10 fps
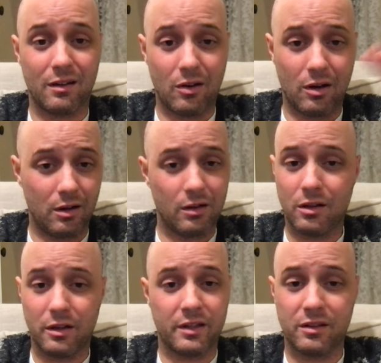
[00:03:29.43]
all
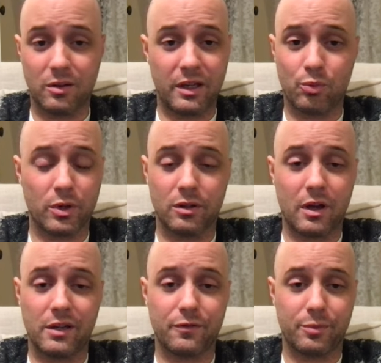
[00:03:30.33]
in real
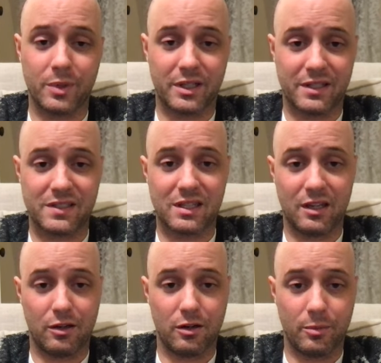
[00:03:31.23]
life, because they
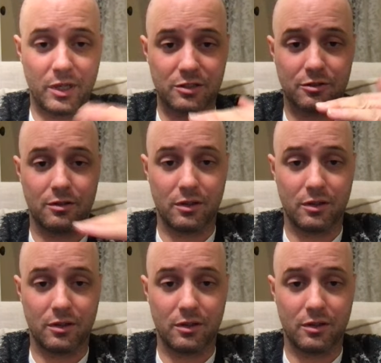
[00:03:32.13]
are a measure